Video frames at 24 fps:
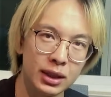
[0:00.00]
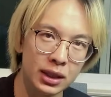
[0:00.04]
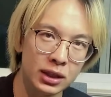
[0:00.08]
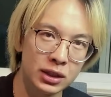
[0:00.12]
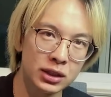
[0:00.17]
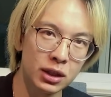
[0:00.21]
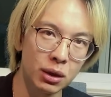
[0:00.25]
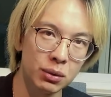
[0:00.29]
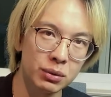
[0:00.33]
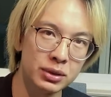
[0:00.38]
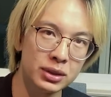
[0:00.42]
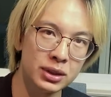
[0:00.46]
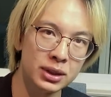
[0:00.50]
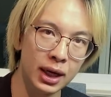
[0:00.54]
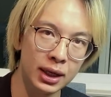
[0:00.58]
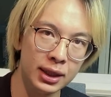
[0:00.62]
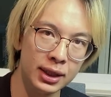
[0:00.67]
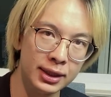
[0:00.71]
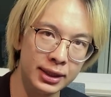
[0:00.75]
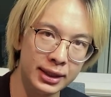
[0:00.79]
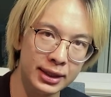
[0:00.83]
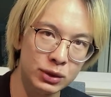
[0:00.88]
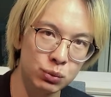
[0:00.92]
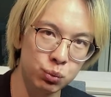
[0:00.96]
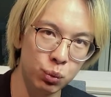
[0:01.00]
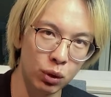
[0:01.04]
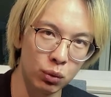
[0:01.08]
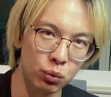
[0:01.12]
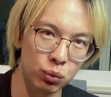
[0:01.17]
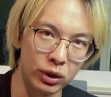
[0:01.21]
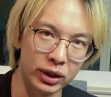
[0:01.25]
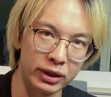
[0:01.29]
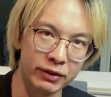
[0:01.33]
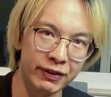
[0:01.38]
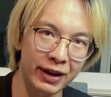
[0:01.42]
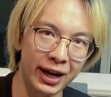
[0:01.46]
So none of these were
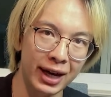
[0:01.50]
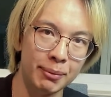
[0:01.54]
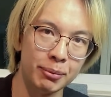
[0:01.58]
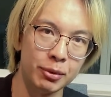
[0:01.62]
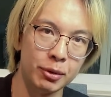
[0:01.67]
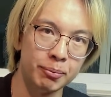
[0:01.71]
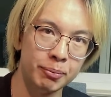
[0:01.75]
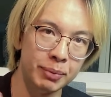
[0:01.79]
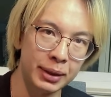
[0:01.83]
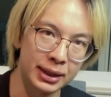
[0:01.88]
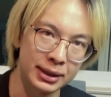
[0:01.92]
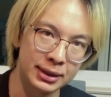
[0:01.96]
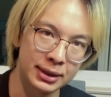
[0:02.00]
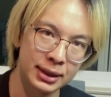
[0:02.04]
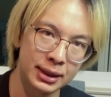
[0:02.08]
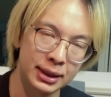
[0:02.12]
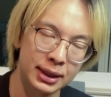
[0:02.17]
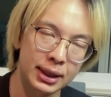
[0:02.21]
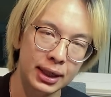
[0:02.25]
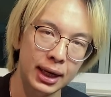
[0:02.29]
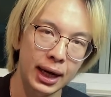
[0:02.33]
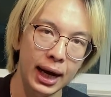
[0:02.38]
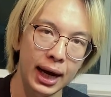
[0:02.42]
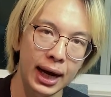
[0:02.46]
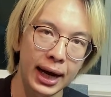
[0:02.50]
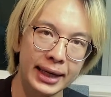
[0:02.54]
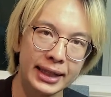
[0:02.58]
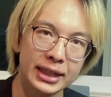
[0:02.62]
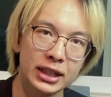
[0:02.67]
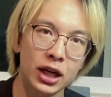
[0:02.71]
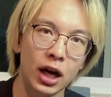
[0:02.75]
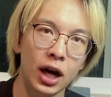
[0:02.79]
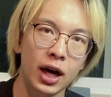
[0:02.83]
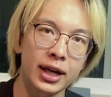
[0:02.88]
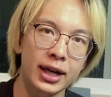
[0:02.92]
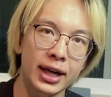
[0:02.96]
really viable, but I
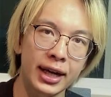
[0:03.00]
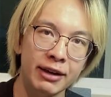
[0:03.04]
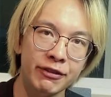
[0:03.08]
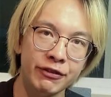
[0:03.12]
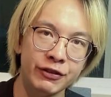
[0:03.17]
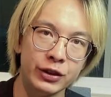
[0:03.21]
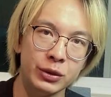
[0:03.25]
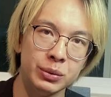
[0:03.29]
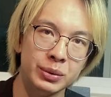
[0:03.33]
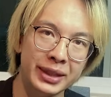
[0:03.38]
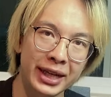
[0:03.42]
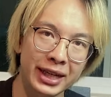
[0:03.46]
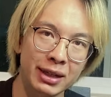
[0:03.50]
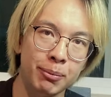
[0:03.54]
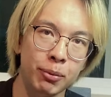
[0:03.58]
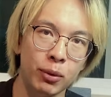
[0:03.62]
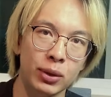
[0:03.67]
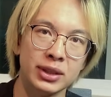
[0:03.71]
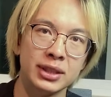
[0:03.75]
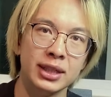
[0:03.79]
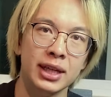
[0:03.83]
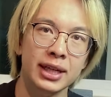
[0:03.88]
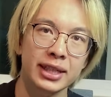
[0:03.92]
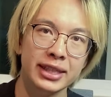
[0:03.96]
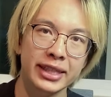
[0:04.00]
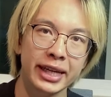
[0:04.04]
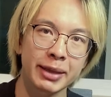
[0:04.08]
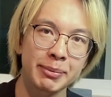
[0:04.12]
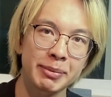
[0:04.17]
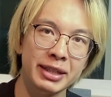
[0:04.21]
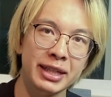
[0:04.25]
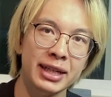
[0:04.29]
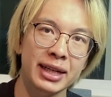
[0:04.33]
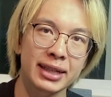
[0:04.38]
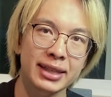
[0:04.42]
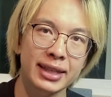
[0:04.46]
got a few data points,
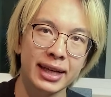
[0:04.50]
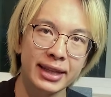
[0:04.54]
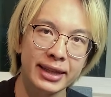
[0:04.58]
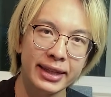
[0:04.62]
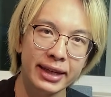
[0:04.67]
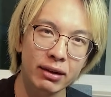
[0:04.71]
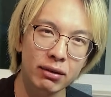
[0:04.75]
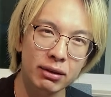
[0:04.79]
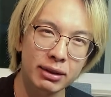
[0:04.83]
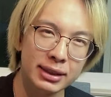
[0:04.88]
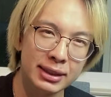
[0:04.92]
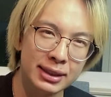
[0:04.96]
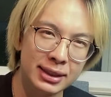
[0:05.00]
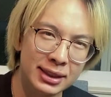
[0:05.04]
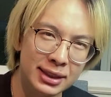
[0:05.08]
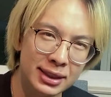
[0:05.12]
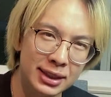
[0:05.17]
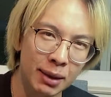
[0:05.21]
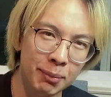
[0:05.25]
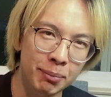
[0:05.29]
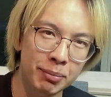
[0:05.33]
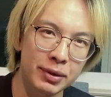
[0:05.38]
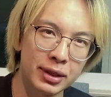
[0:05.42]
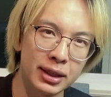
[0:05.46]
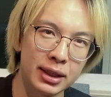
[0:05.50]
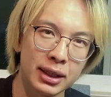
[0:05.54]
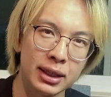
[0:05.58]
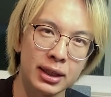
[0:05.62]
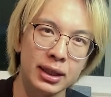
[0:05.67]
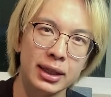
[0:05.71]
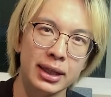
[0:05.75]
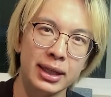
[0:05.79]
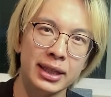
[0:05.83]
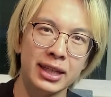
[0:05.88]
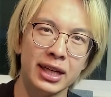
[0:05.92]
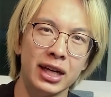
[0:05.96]
namely that there is something
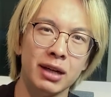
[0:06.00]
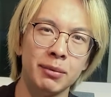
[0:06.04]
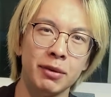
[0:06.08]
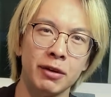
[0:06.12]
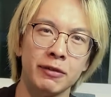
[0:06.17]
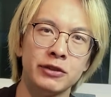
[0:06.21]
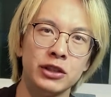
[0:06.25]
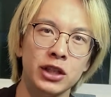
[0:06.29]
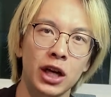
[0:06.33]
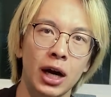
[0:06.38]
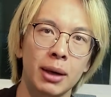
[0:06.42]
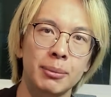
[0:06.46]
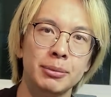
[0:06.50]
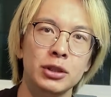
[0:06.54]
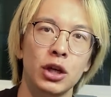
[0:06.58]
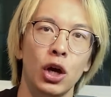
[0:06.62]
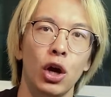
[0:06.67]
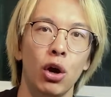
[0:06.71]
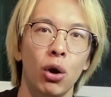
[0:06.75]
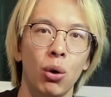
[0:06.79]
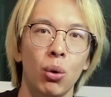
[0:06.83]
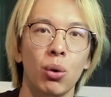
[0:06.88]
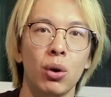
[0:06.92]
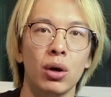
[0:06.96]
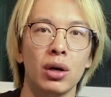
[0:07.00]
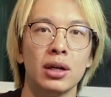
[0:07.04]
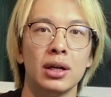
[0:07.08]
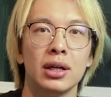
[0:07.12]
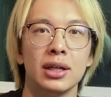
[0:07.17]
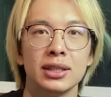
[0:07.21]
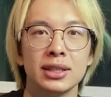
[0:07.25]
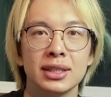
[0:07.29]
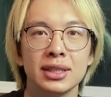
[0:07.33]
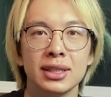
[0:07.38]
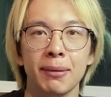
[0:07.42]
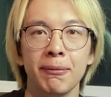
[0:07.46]
in the number of jobs or
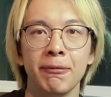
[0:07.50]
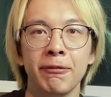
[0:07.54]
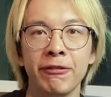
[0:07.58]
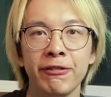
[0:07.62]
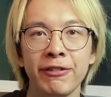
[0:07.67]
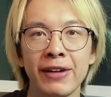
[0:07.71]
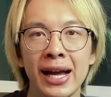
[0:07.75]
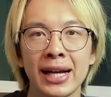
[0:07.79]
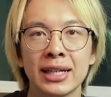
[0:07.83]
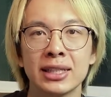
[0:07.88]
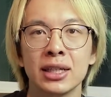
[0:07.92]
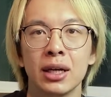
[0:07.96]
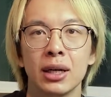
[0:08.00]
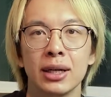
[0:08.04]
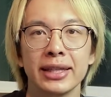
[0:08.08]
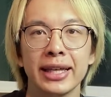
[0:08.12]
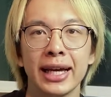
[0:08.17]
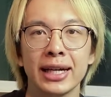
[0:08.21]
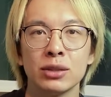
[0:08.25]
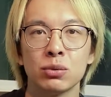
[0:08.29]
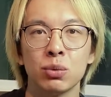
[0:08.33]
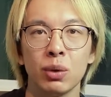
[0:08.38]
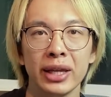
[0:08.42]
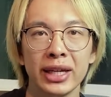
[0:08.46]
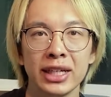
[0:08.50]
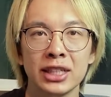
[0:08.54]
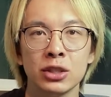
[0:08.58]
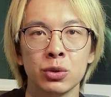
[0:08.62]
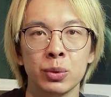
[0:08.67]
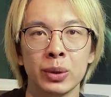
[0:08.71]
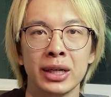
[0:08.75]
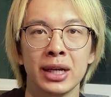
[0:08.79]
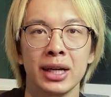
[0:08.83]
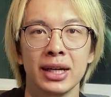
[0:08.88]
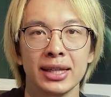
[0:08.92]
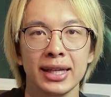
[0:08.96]
some fact that is related to
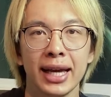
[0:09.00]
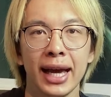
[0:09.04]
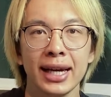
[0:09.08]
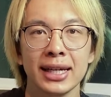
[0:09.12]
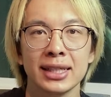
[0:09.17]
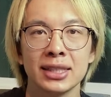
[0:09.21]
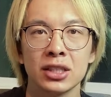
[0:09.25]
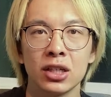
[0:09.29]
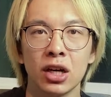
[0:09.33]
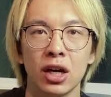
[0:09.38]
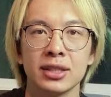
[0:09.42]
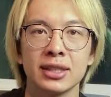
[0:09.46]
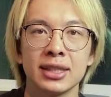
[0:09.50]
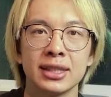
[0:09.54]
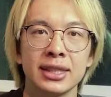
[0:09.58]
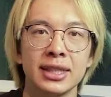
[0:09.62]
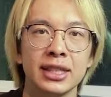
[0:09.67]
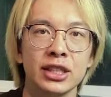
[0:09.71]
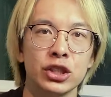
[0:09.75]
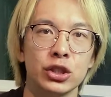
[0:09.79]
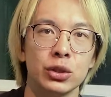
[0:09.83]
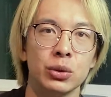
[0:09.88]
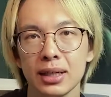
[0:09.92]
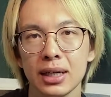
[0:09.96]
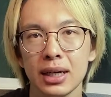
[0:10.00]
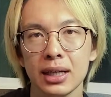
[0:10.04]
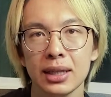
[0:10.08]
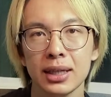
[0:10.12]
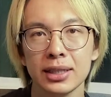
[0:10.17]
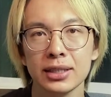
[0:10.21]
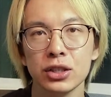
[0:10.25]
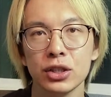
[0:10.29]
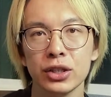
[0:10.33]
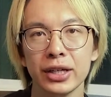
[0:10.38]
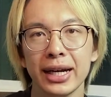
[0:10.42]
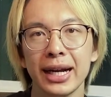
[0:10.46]
it that is causing the issue.
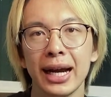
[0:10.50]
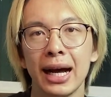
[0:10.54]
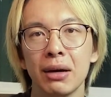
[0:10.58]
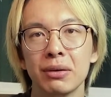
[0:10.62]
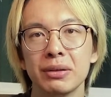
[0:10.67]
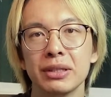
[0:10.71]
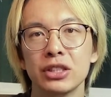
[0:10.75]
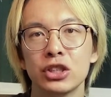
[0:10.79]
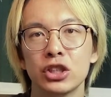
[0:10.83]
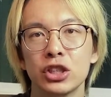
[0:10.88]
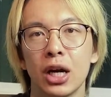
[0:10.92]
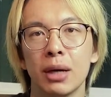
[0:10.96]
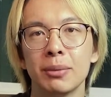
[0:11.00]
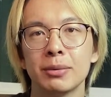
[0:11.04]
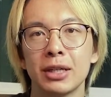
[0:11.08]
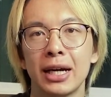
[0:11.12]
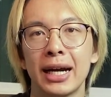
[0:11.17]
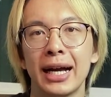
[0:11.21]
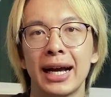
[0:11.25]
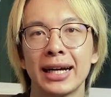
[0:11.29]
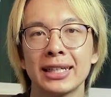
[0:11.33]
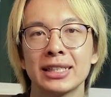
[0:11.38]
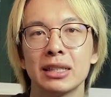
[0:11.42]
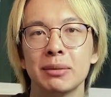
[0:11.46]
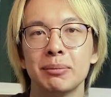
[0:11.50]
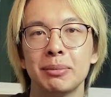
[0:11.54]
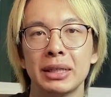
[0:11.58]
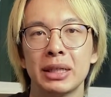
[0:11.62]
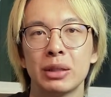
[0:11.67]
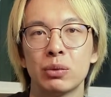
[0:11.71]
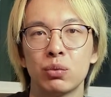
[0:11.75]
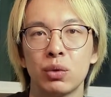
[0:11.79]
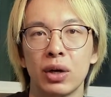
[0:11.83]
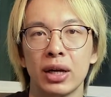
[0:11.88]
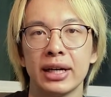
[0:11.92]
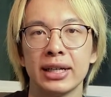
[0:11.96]
Let's look at how these jobs are actually
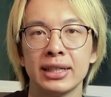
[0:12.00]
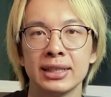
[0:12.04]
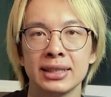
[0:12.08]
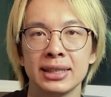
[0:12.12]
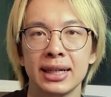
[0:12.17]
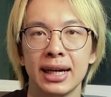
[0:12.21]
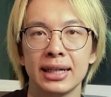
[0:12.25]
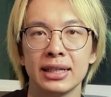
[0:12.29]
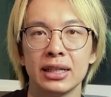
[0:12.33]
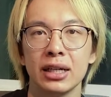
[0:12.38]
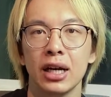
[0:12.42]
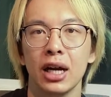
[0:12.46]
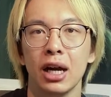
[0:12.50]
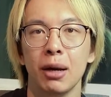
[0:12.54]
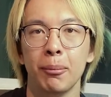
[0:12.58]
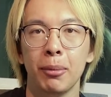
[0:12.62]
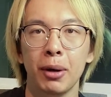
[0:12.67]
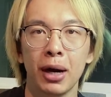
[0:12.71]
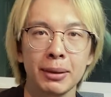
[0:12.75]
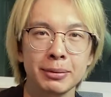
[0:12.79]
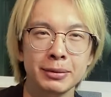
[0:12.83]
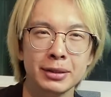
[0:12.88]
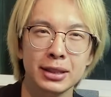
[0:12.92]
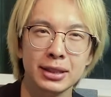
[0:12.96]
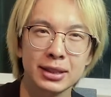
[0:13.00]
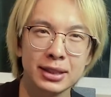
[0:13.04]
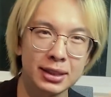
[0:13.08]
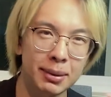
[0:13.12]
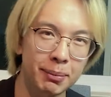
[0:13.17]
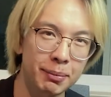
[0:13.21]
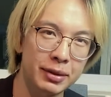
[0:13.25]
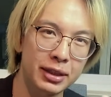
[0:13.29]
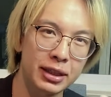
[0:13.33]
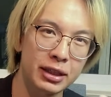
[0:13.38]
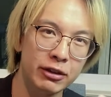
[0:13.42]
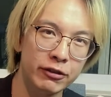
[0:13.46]
being run and assigned. Perhaps there's
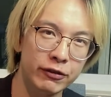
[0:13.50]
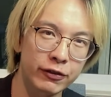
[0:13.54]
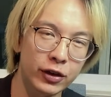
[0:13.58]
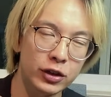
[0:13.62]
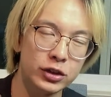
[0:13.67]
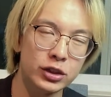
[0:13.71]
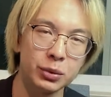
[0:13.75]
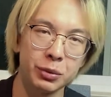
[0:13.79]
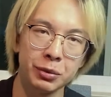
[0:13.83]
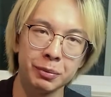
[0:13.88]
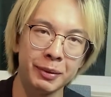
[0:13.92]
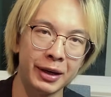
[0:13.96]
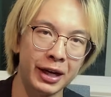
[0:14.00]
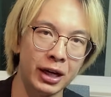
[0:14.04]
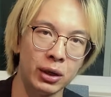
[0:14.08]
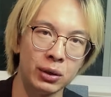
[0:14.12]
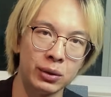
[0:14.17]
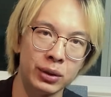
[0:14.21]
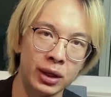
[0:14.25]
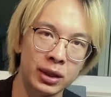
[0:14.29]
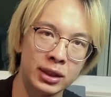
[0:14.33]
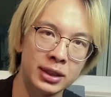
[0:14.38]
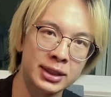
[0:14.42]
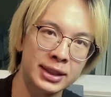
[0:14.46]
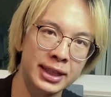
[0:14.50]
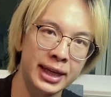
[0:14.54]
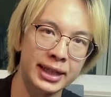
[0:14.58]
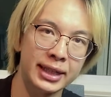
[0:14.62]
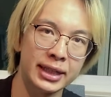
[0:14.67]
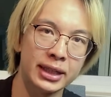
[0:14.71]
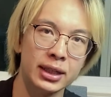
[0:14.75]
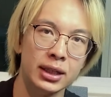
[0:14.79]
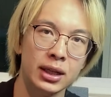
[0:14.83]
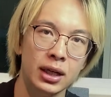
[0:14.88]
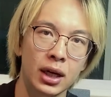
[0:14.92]
something faulty with my own understanding.